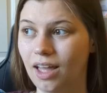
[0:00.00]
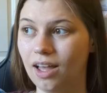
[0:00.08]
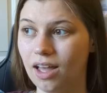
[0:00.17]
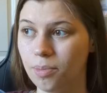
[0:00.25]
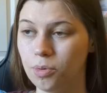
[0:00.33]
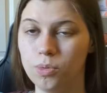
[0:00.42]
a
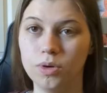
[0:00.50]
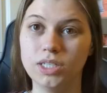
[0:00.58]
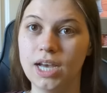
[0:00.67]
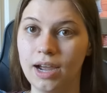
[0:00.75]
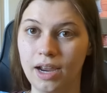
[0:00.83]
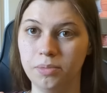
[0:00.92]
couple more
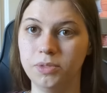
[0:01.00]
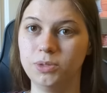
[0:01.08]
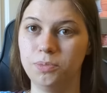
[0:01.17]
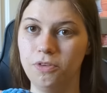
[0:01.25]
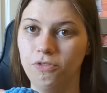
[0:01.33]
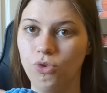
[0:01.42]
times
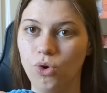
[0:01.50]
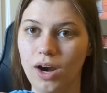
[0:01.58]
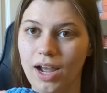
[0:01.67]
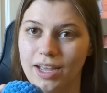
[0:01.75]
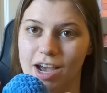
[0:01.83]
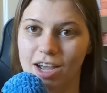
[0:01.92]
before
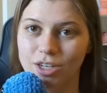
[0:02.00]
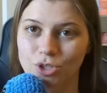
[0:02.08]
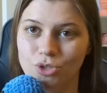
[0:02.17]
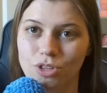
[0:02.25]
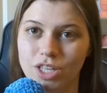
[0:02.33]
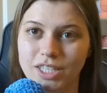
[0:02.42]
I got
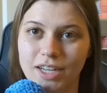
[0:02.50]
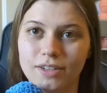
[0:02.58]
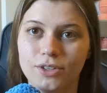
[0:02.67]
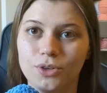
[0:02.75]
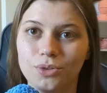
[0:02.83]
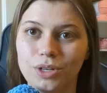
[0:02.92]
to the
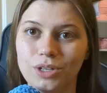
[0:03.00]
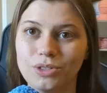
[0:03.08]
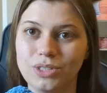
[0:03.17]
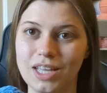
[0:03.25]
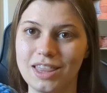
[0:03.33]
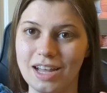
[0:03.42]
tentacle
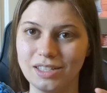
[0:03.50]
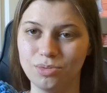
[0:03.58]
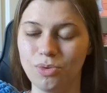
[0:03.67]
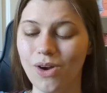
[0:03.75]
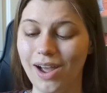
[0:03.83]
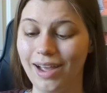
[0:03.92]
rows, and
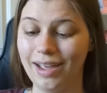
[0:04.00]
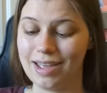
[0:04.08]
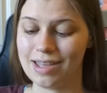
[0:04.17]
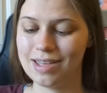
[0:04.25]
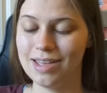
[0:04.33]
that's why